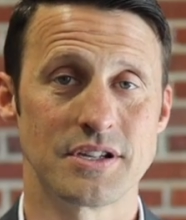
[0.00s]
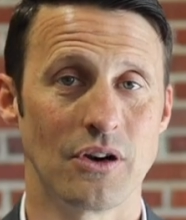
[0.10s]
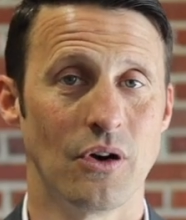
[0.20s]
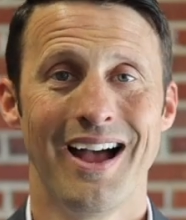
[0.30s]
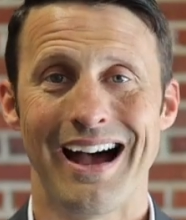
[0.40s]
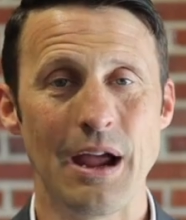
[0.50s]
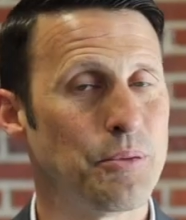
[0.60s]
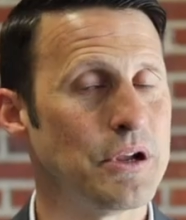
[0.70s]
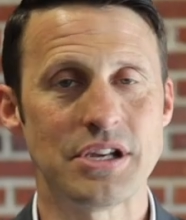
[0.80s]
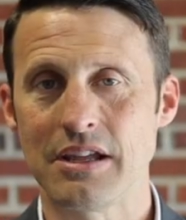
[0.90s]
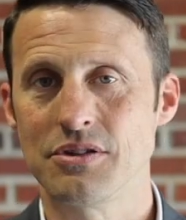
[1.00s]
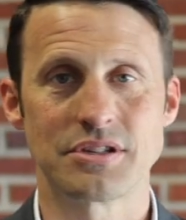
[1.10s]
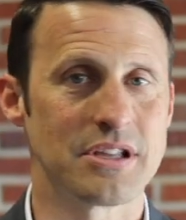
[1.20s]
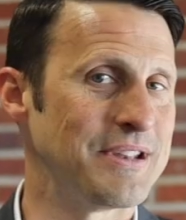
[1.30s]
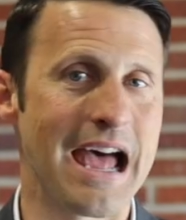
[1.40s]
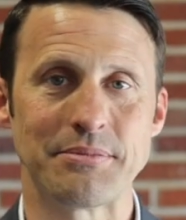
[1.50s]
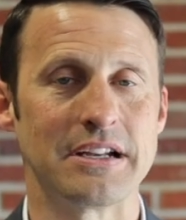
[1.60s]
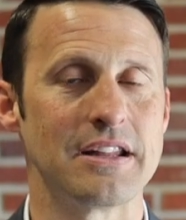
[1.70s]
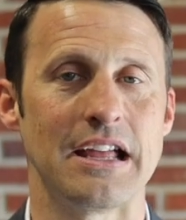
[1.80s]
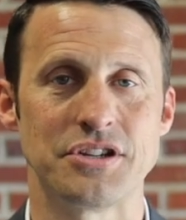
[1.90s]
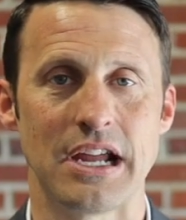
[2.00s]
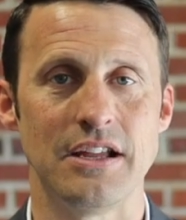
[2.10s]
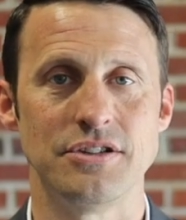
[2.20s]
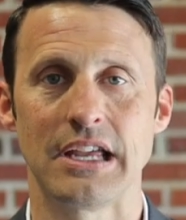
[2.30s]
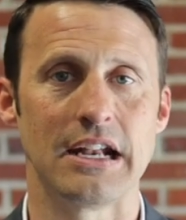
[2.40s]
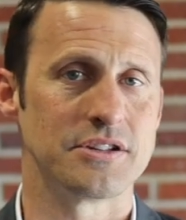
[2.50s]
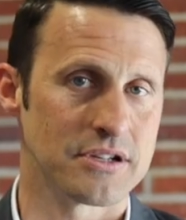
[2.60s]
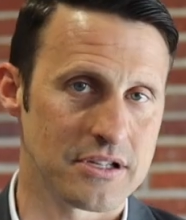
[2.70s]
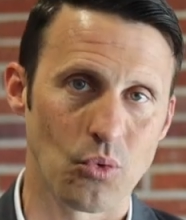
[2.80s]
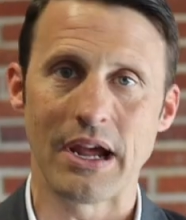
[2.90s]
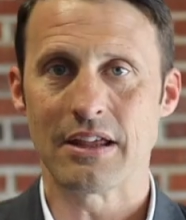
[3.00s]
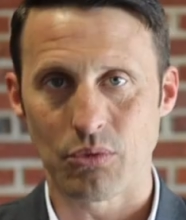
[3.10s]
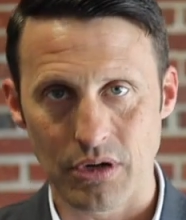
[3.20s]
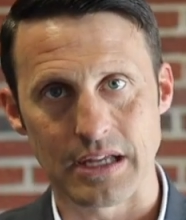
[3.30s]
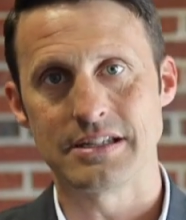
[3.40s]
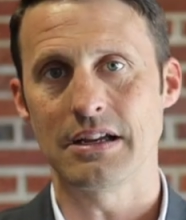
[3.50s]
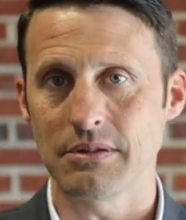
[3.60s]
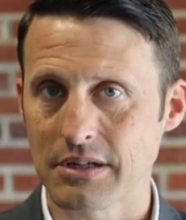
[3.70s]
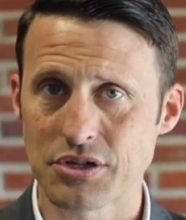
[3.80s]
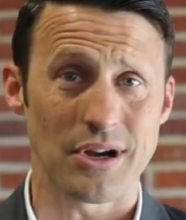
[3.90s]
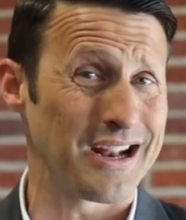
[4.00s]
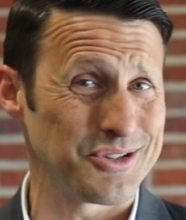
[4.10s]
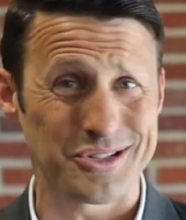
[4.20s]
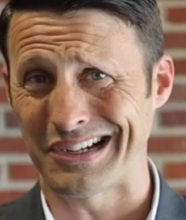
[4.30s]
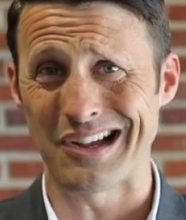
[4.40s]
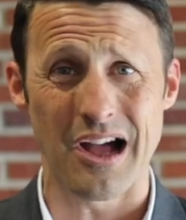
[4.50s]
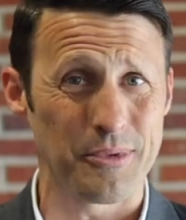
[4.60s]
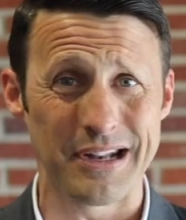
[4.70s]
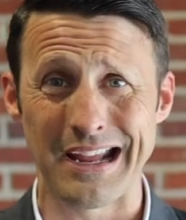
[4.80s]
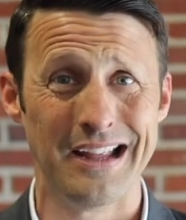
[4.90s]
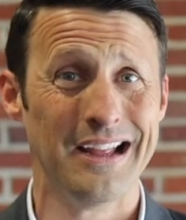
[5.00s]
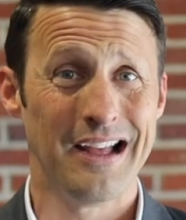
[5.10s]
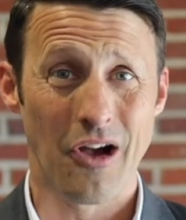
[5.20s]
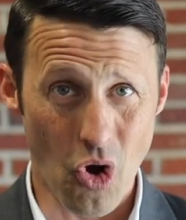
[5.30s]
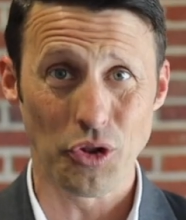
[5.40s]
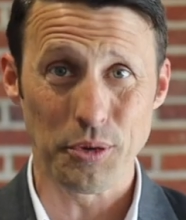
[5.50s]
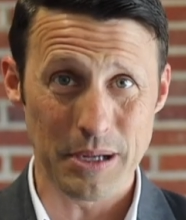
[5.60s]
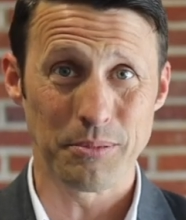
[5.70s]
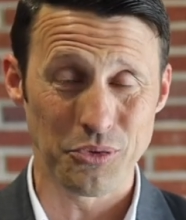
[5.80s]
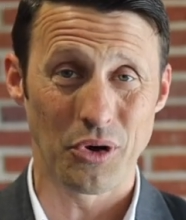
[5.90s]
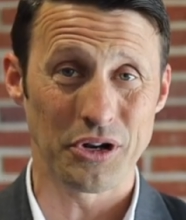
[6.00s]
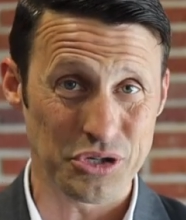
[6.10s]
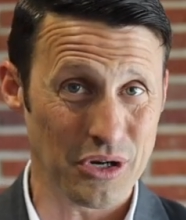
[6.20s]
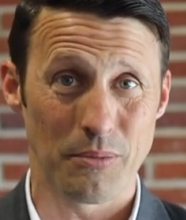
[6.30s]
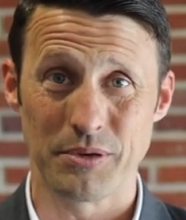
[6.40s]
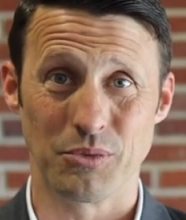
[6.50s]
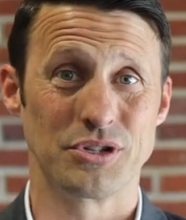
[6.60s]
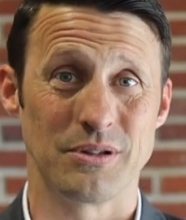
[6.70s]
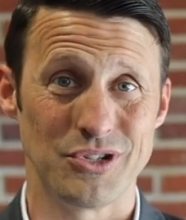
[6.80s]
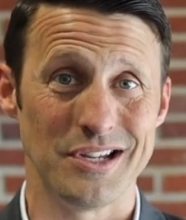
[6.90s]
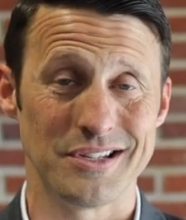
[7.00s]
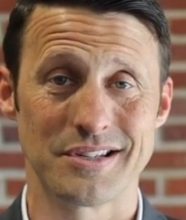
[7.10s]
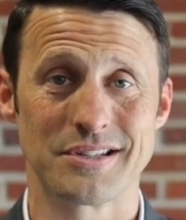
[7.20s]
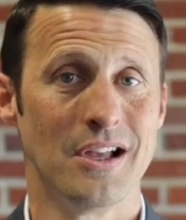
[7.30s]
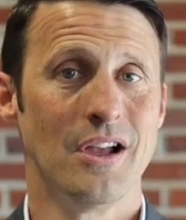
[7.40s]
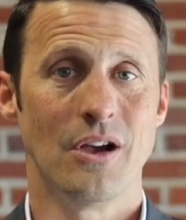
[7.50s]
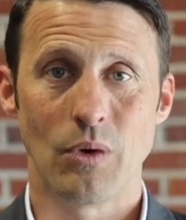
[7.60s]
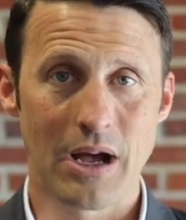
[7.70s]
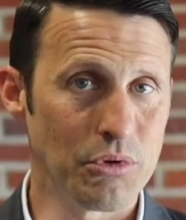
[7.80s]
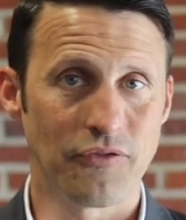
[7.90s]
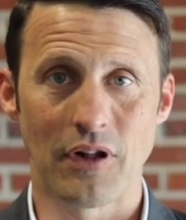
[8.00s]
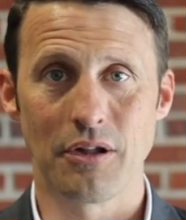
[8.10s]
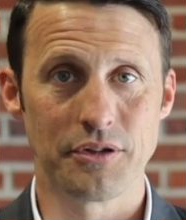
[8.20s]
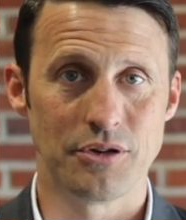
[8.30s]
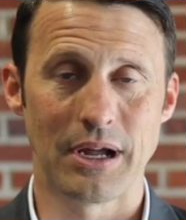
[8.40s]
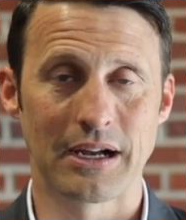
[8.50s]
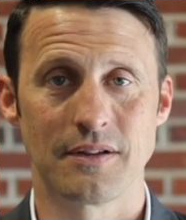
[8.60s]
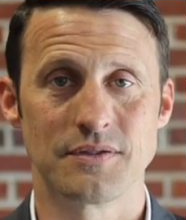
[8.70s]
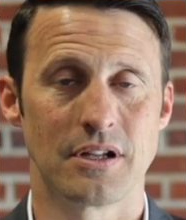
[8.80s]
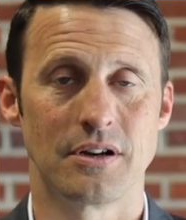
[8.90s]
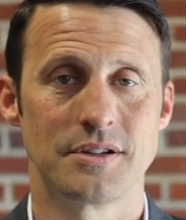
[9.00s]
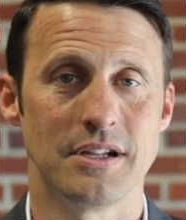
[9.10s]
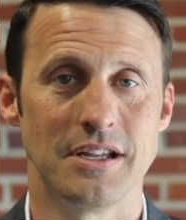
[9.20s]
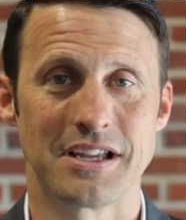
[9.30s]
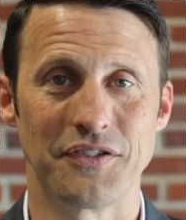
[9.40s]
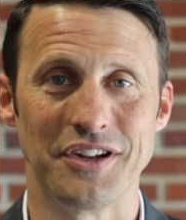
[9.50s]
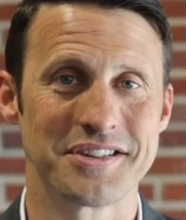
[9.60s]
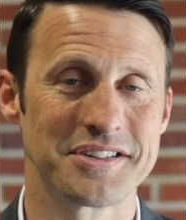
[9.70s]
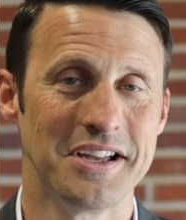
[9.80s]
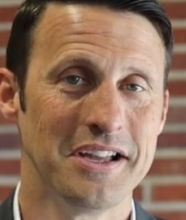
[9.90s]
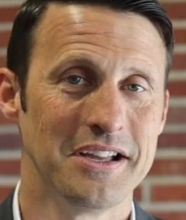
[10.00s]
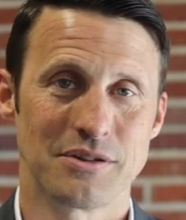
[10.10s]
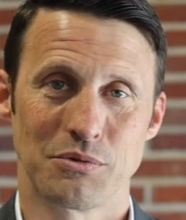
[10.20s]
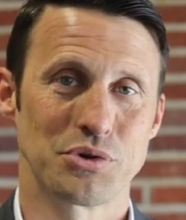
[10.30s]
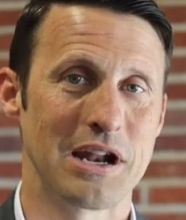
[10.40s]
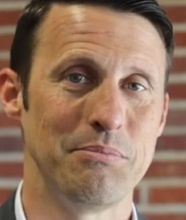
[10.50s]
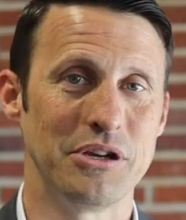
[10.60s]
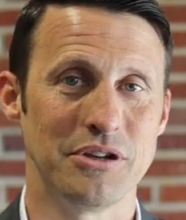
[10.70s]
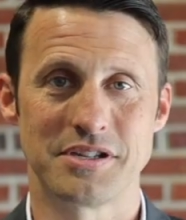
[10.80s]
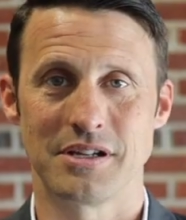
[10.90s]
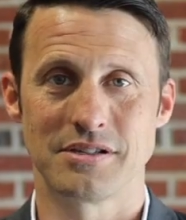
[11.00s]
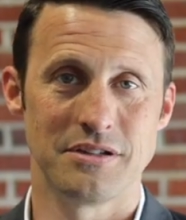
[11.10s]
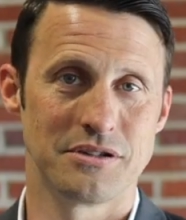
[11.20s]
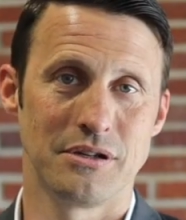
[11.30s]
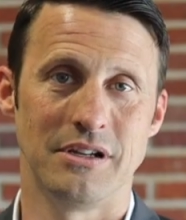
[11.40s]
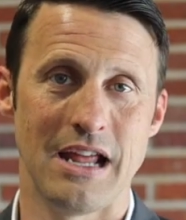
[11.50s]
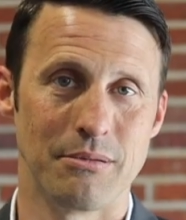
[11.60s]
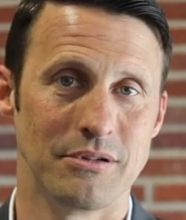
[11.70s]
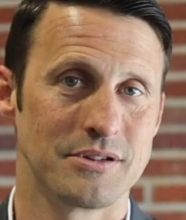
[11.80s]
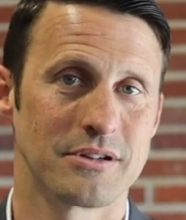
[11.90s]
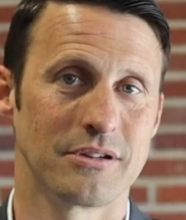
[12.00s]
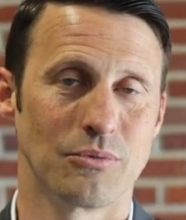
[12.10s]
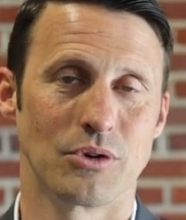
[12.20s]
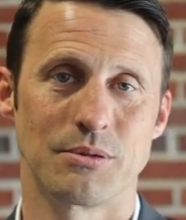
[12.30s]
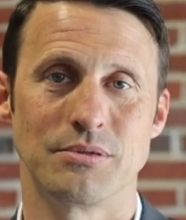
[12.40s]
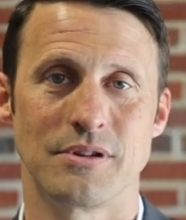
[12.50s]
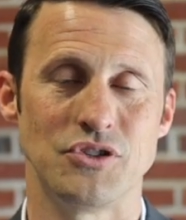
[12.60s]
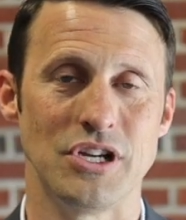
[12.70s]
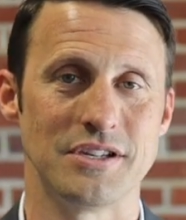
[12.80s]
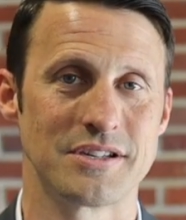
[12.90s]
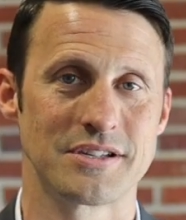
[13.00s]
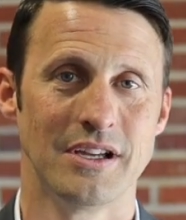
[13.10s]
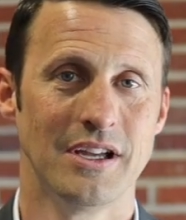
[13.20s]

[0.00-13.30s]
So I appreciate you just adapting to that change. Again, it's just a way that we're continuing to try to just accommodate all the people who want to show up and worship Jesus while we follow the directives that our city has given us. So we're trying to be good citizens, good neighbors, good worshipers of Jesus.